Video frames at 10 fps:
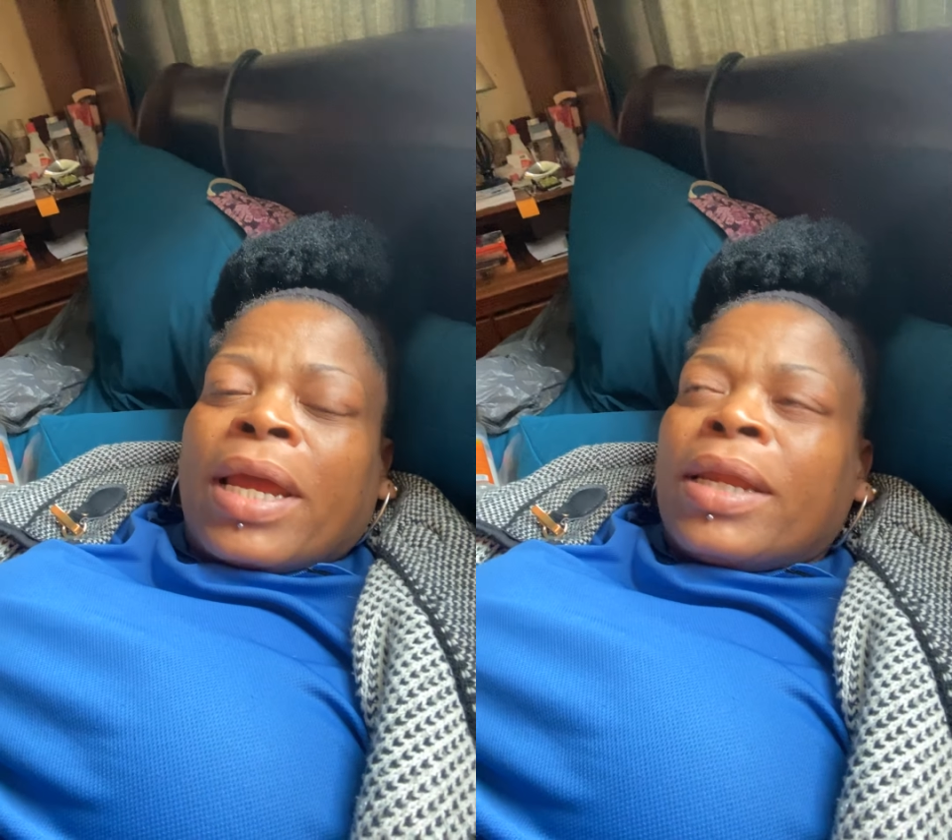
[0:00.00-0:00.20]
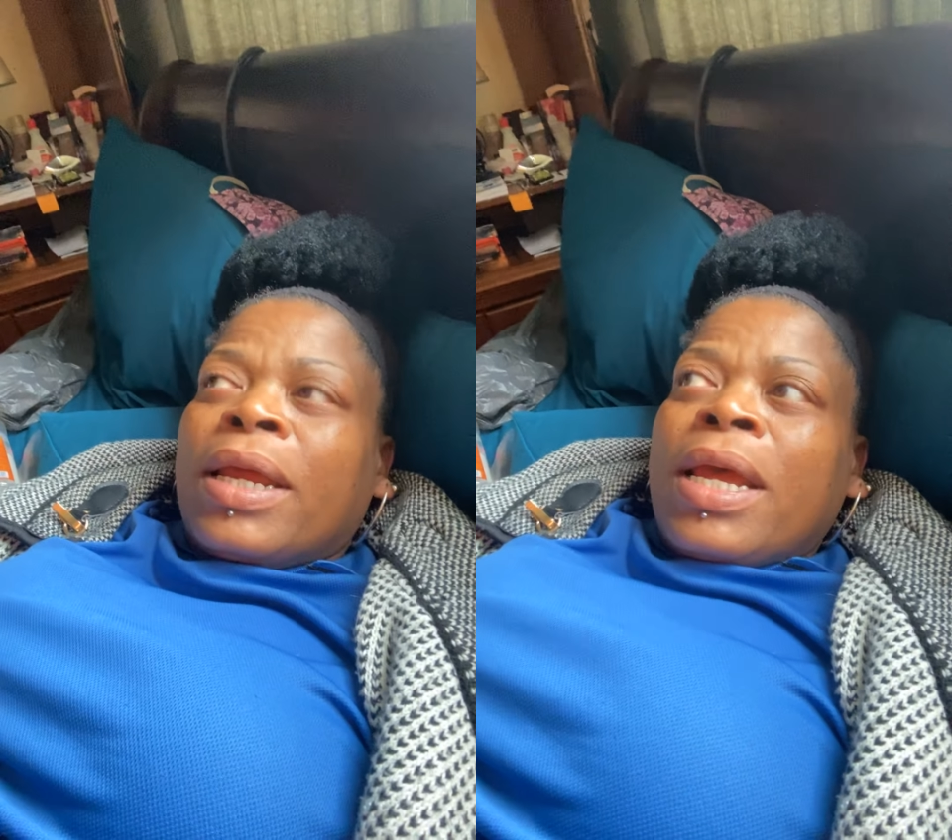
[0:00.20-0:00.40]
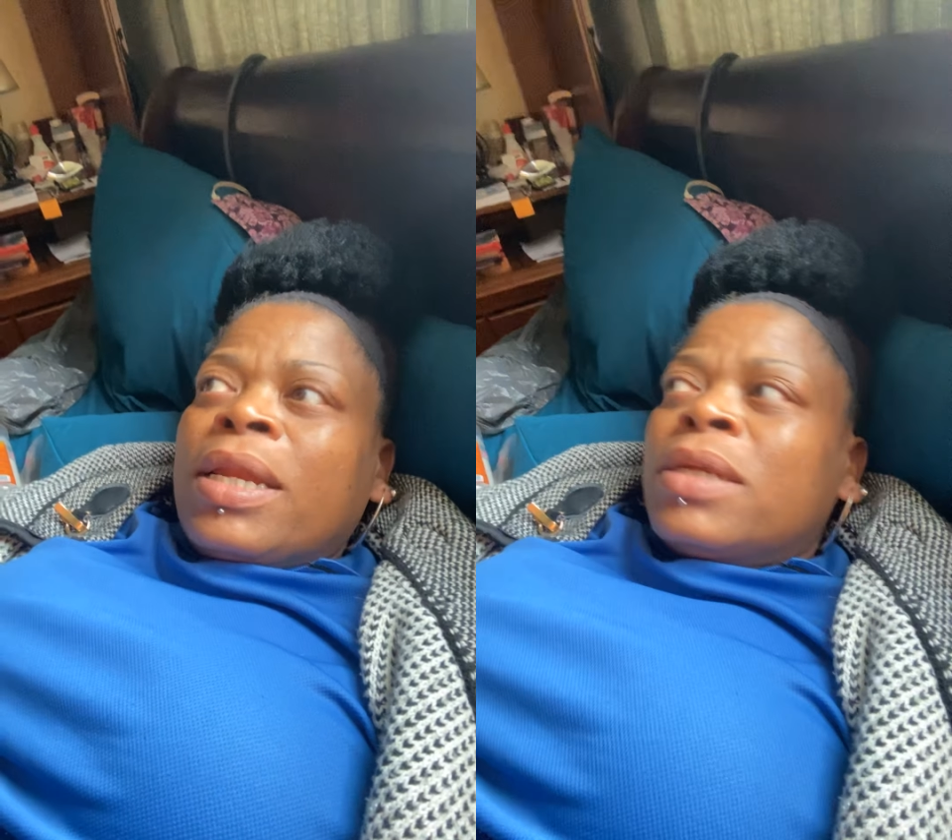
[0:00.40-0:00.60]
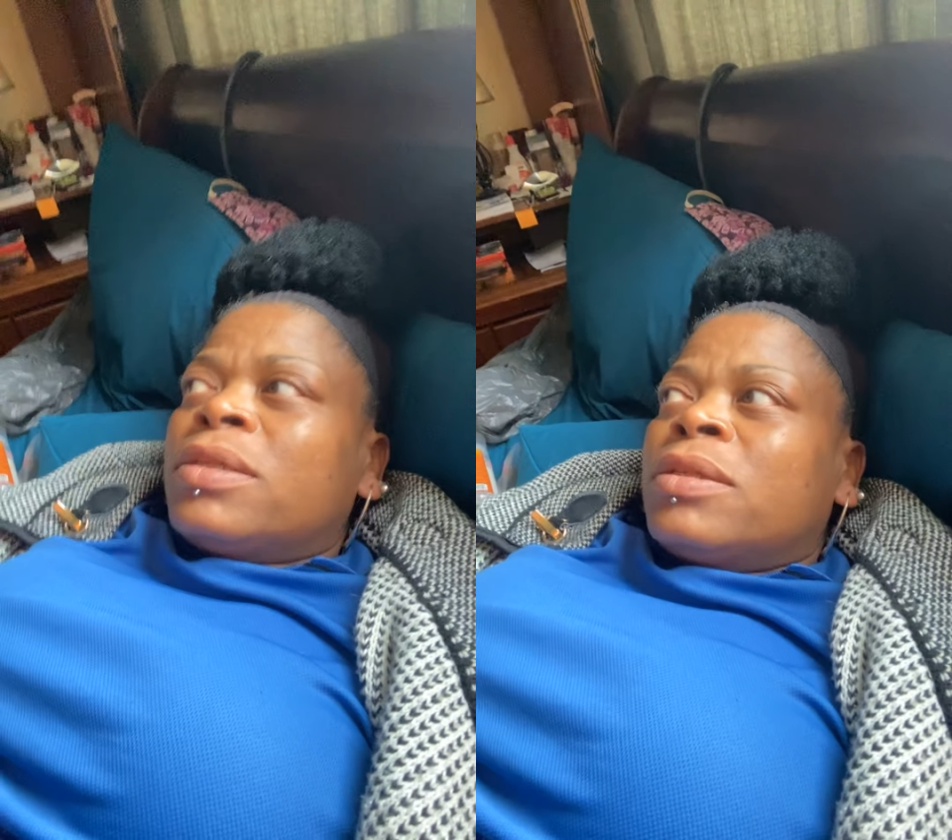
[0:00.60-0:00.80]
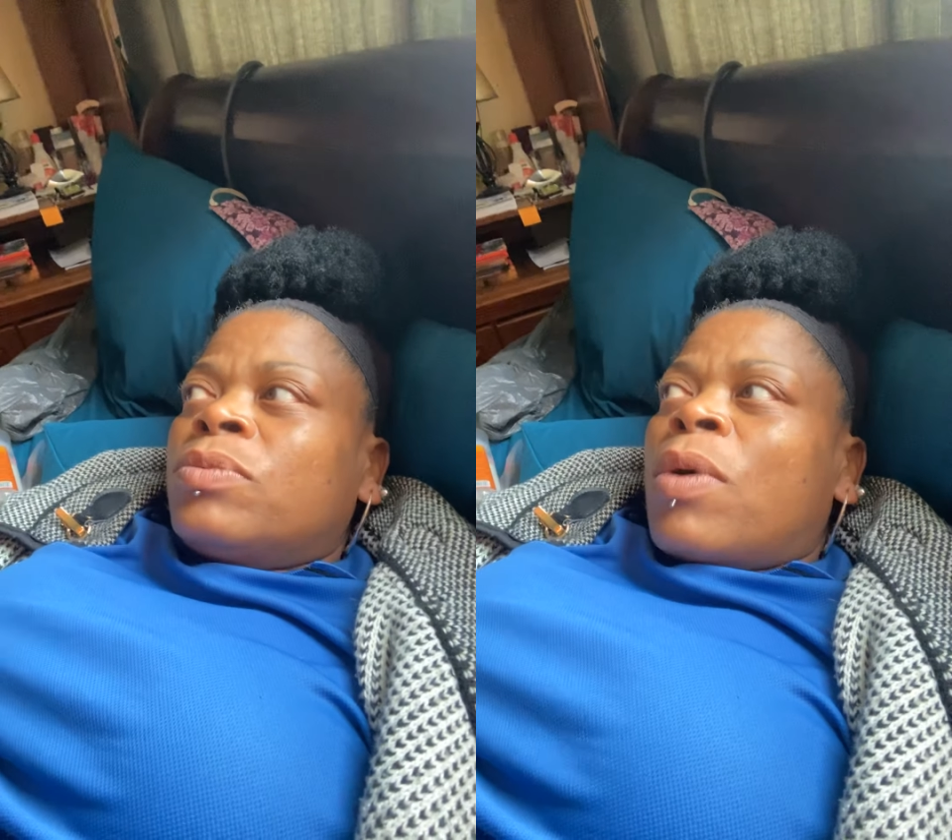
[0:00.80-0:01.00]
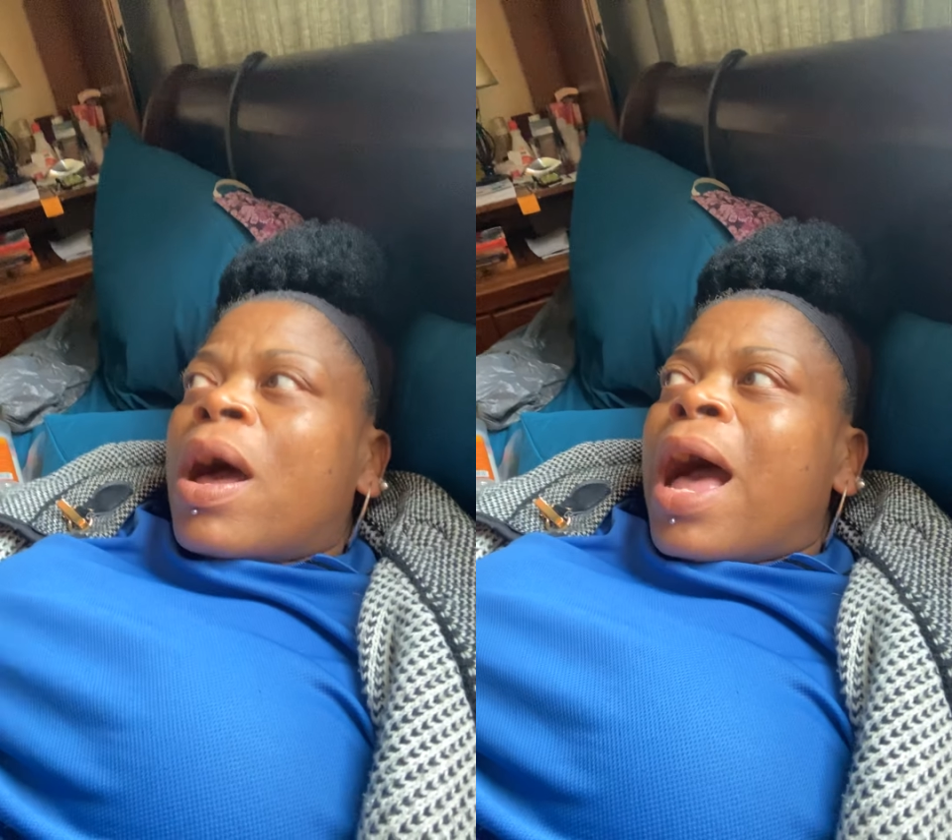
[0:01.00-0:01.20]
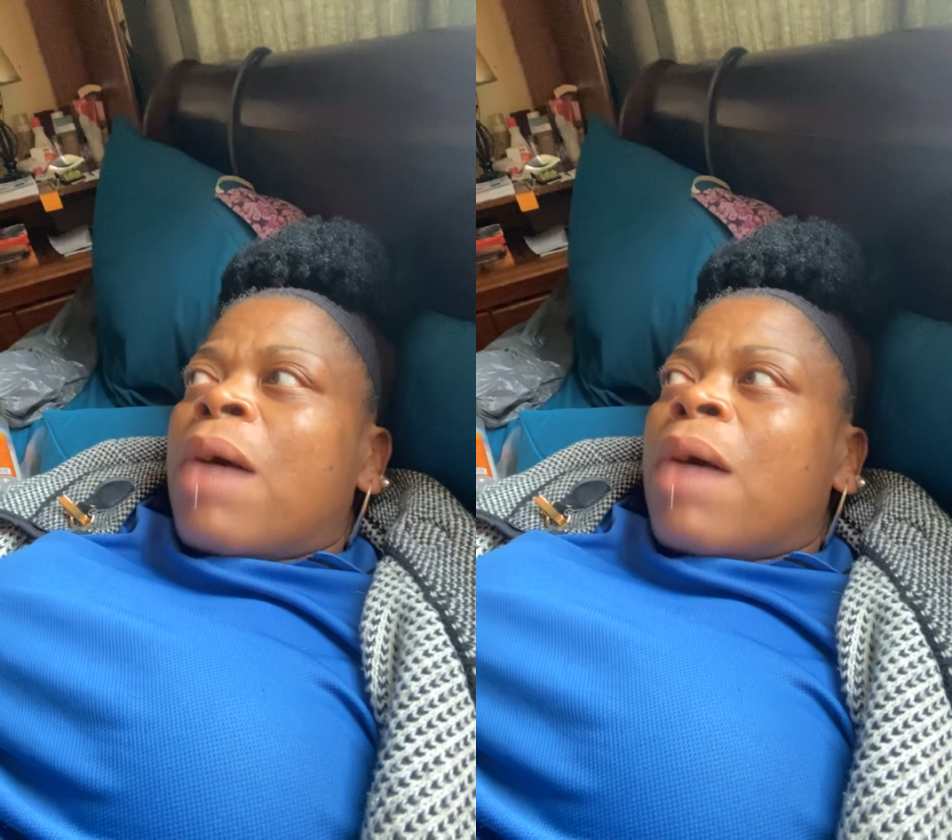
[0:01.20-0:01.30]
and this is why